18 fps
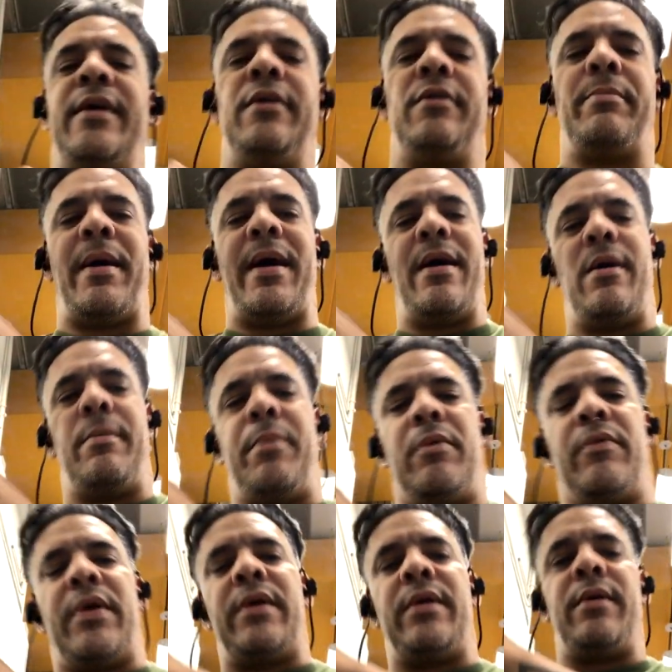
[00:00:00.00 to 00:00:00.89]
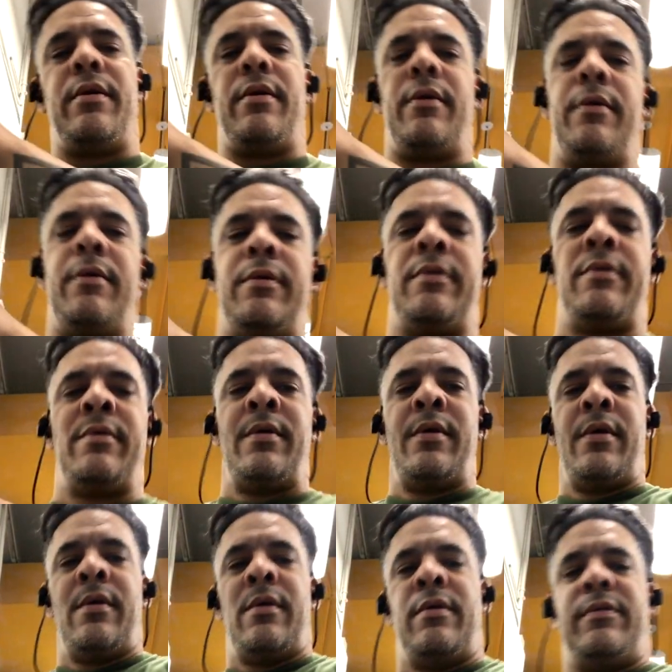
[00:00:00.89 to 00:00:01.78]
killed my elbow right here.
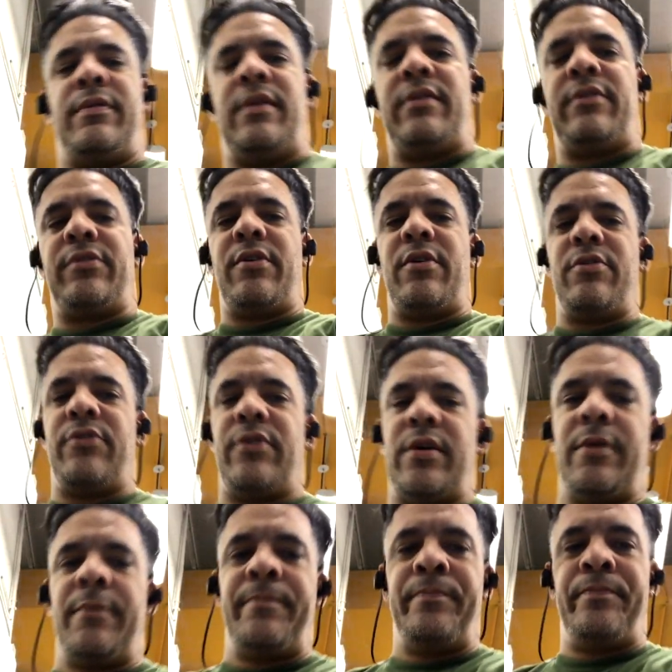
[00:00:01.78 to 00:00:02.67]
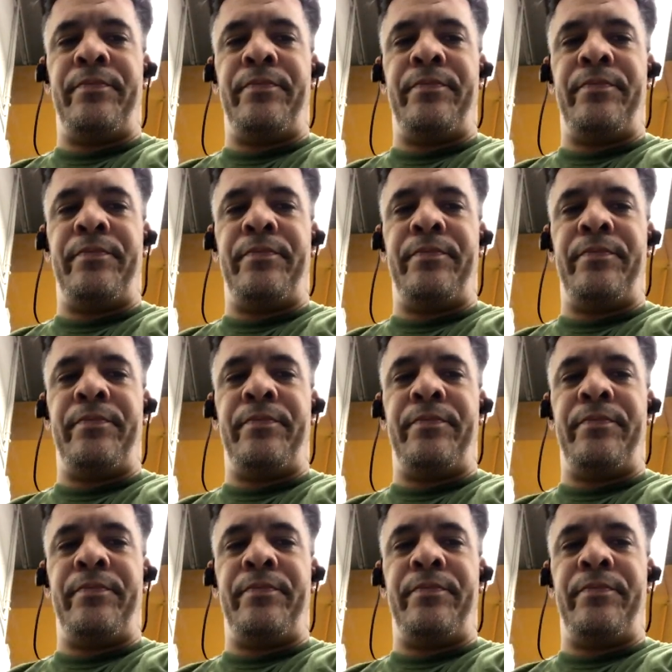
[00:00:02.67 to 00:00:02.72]
See the surgery?